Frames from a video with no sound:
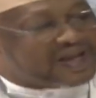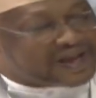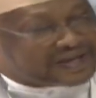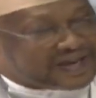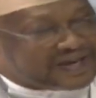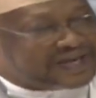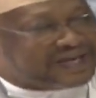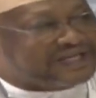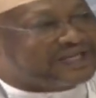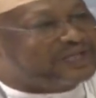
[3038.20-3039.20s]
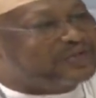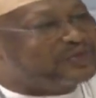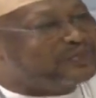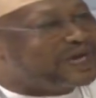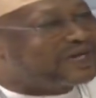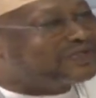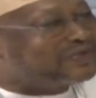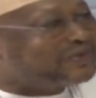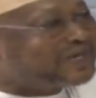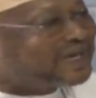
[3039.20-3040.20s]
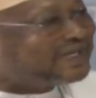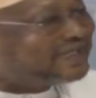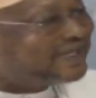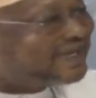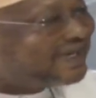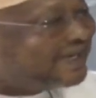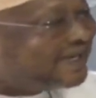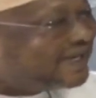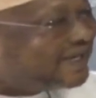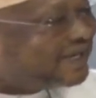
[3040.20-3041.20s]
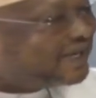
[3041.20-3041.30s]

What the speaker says: Again, I take you back to what I said earlier.